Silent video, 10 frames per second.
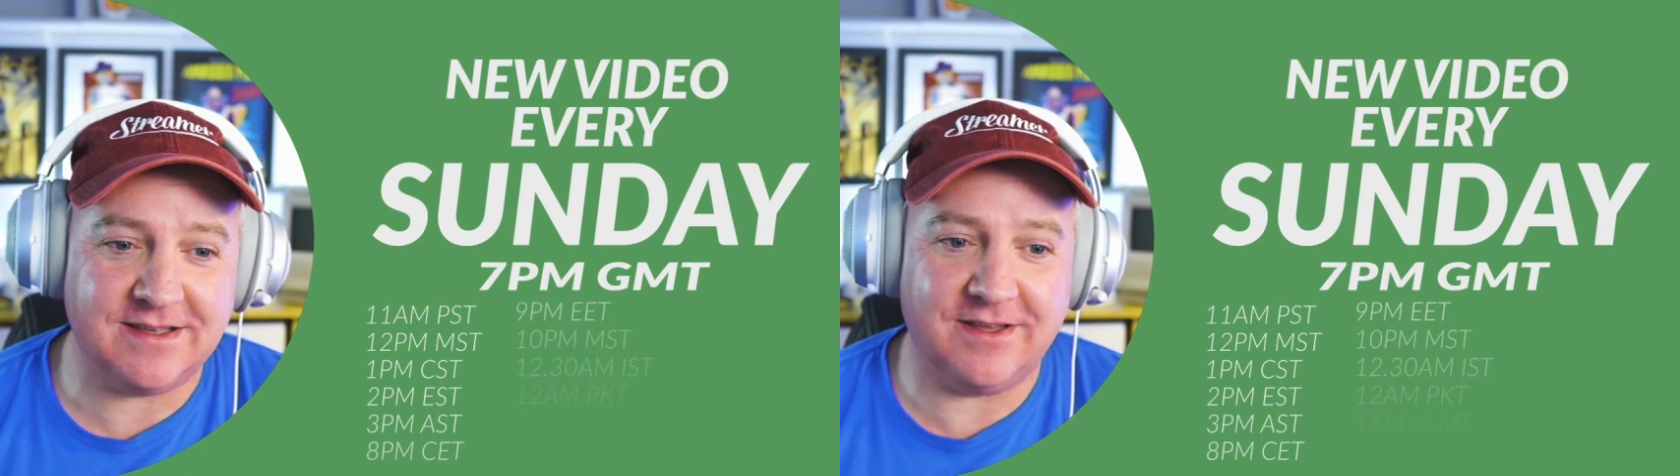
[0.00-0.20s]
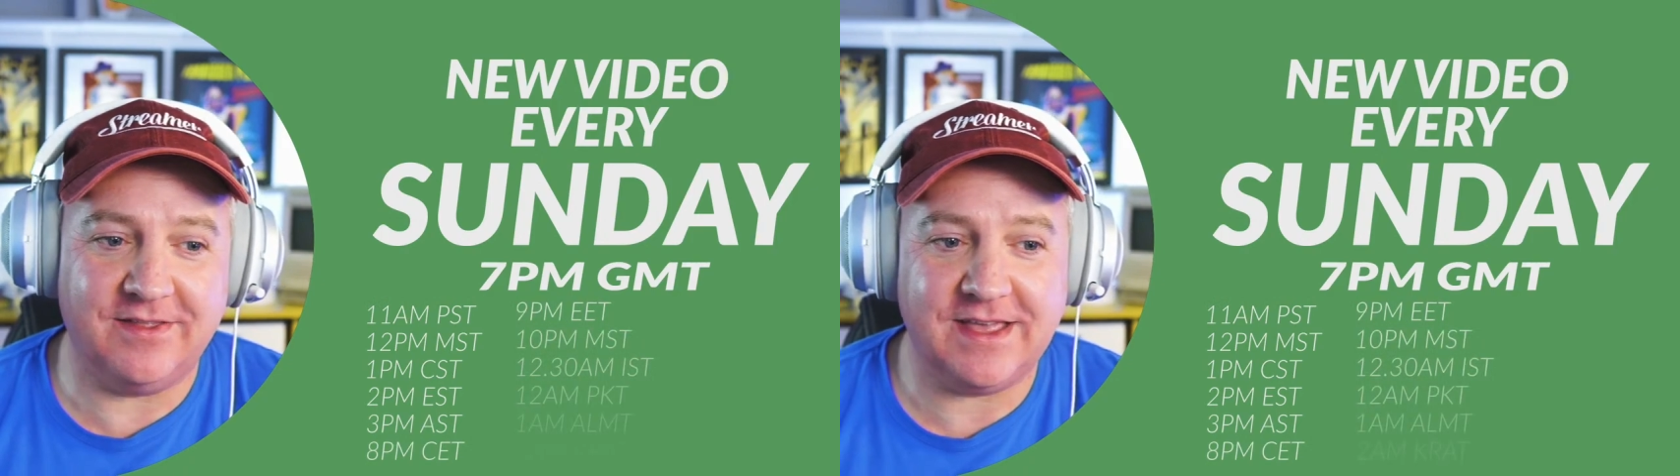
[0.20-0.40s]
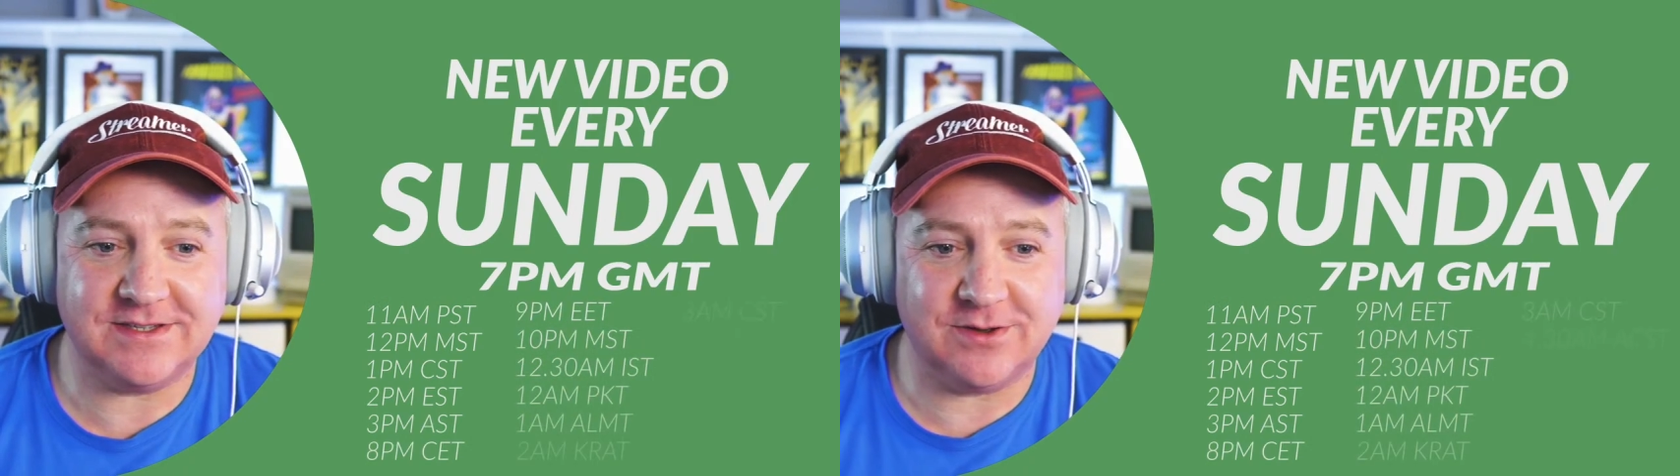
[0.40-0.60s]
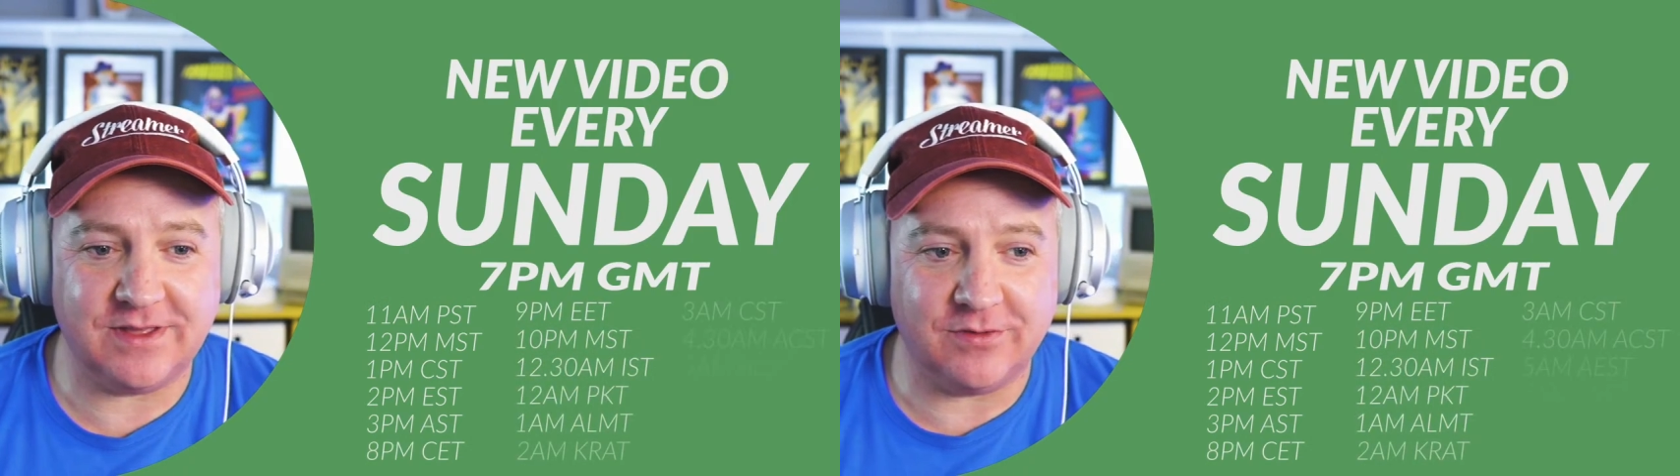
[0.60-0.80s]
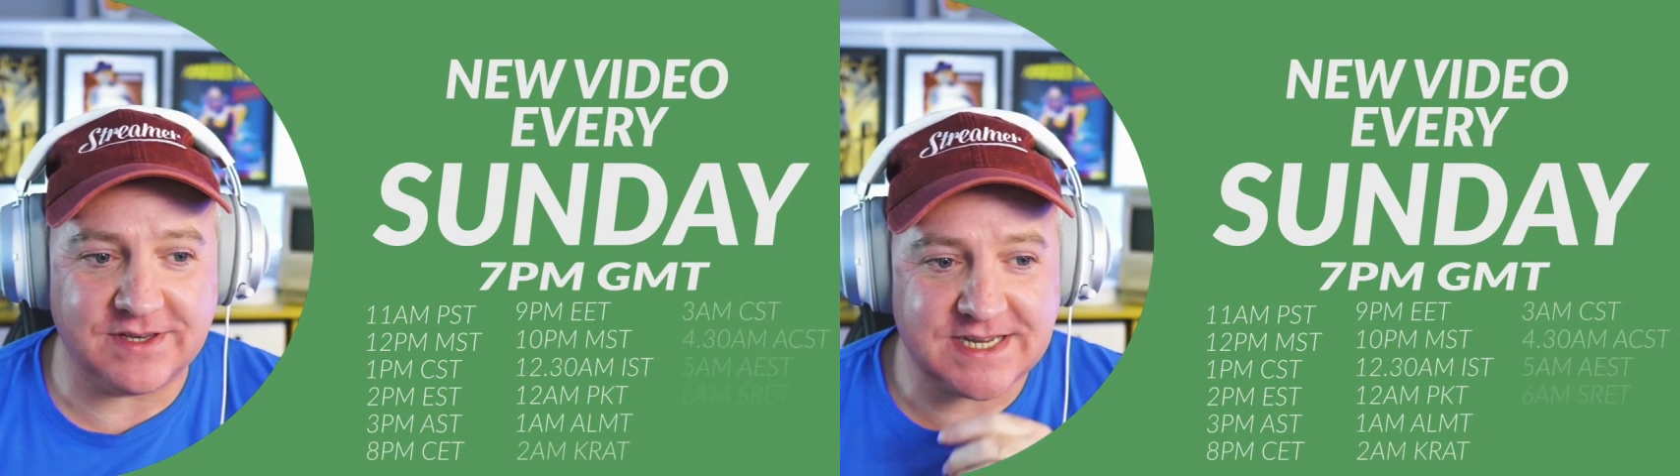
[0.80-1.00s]
And here's all
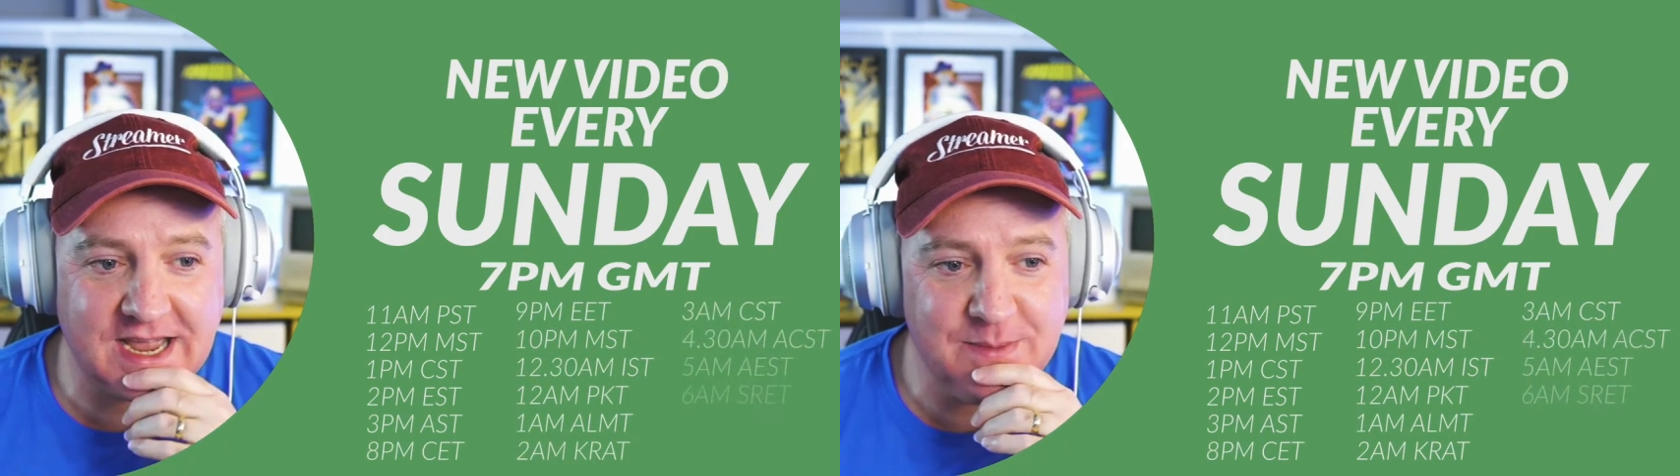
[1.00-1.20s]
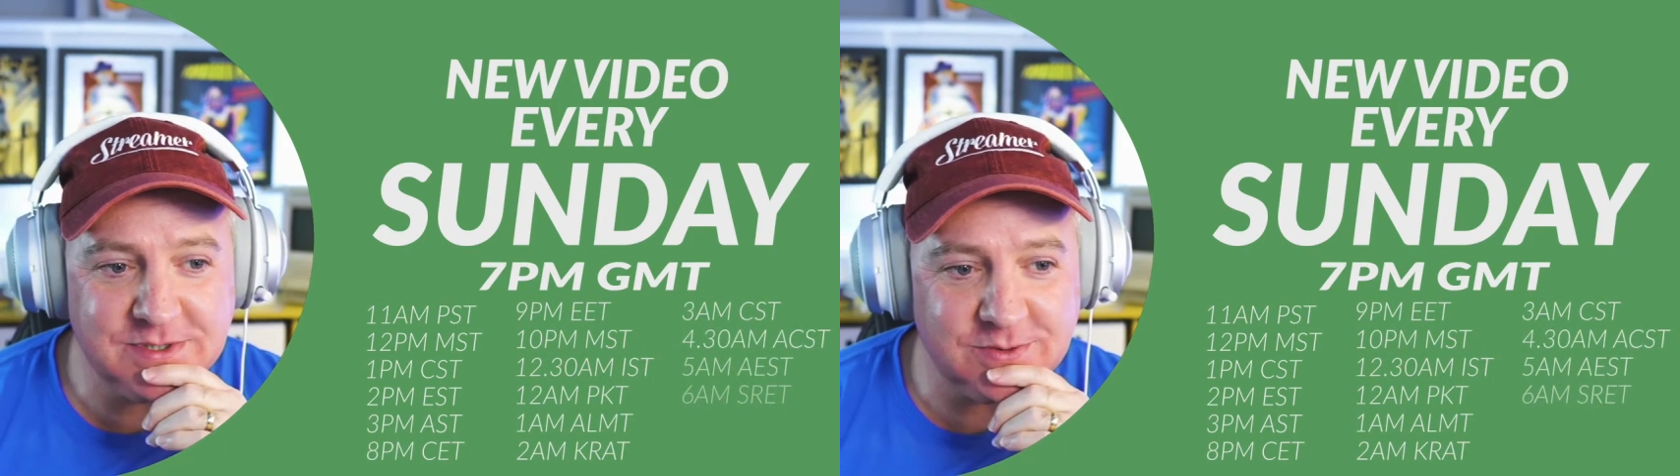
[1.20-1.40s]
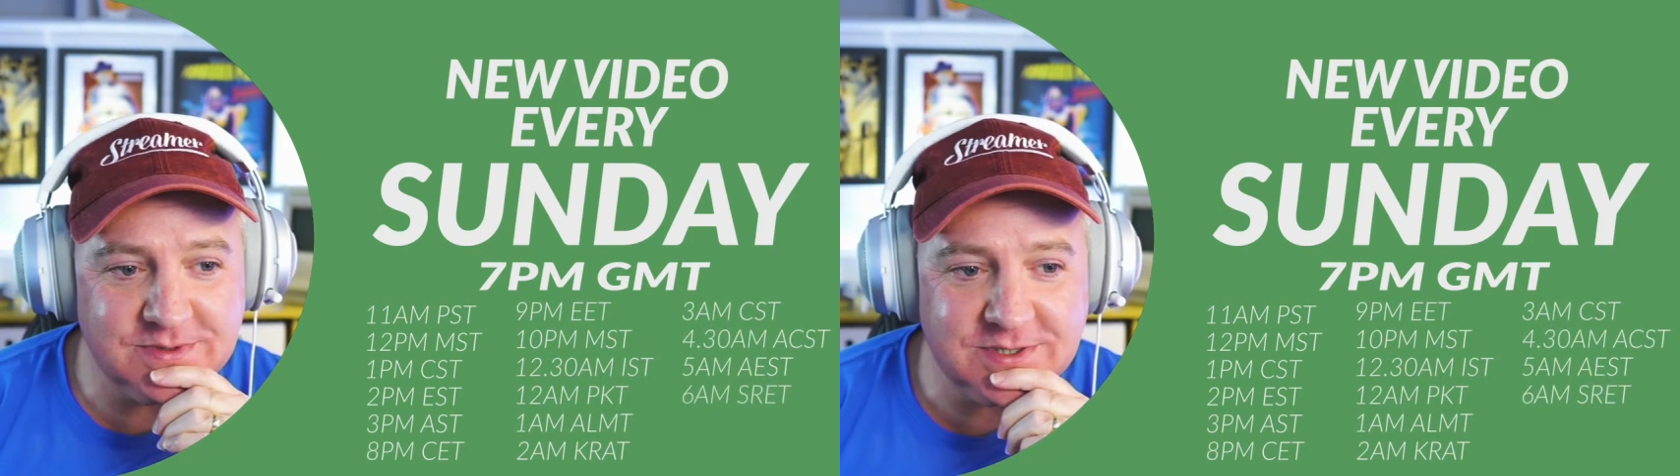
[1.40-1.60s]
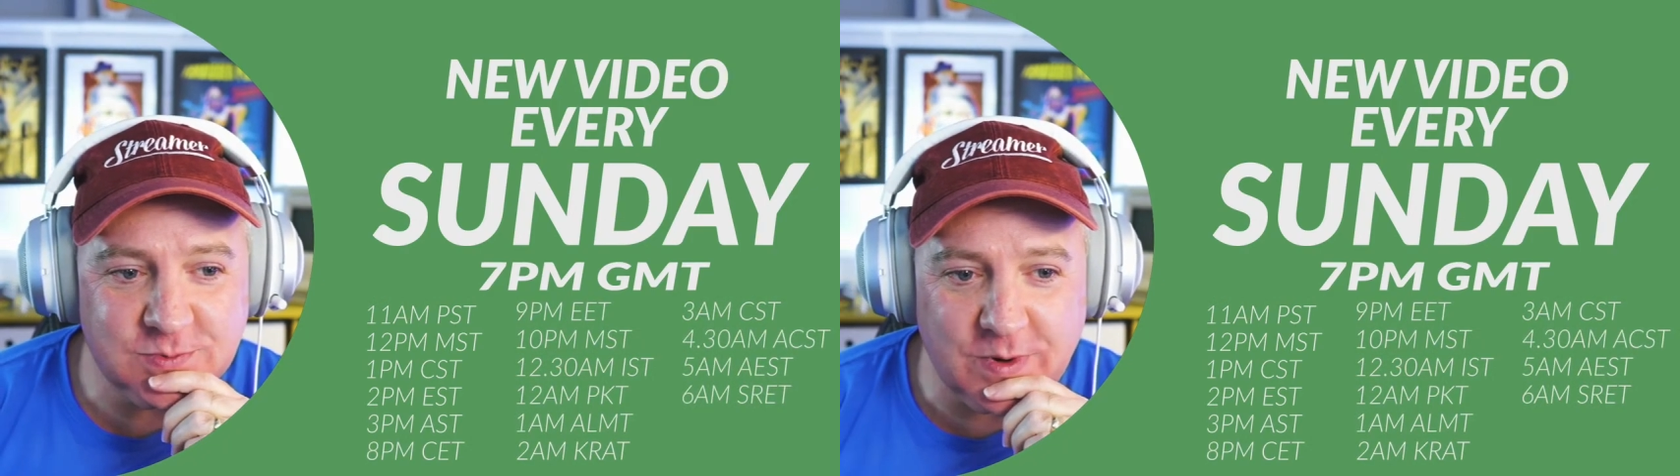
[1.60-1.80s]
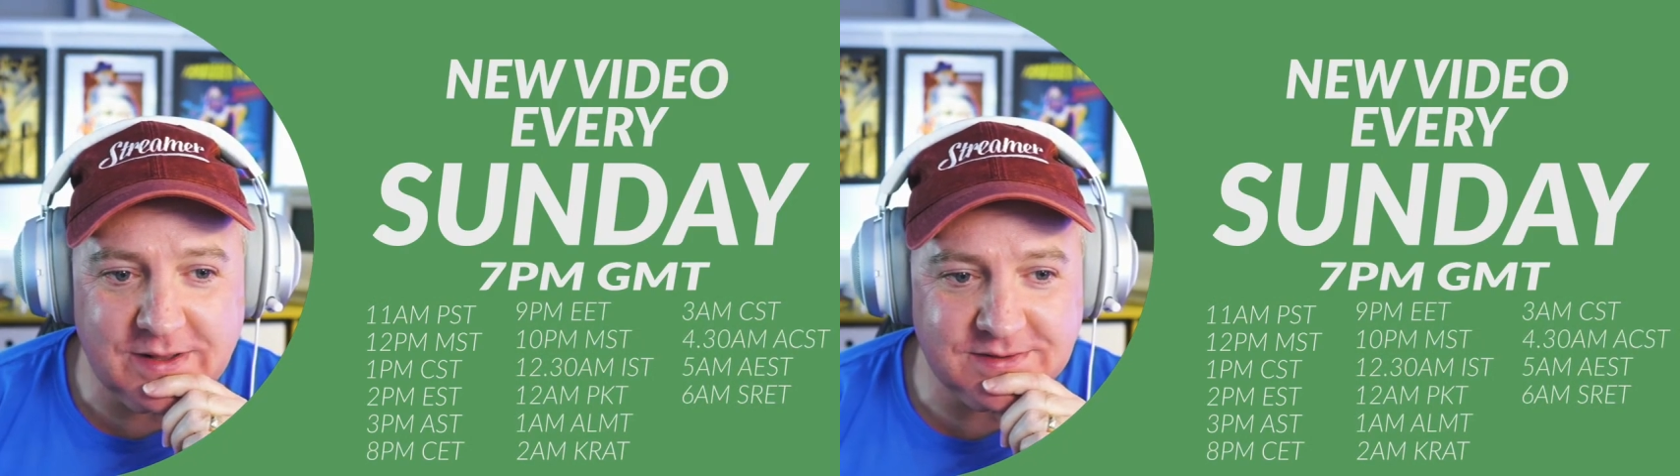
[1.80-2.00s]
the other time zones as
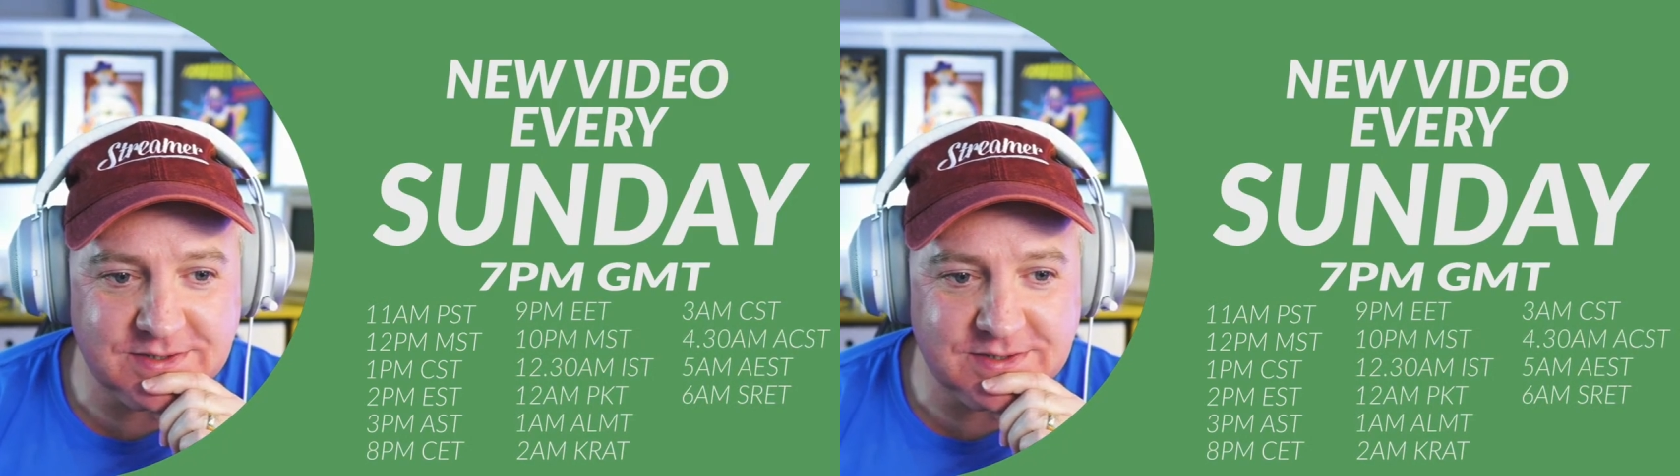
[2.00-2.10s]
well.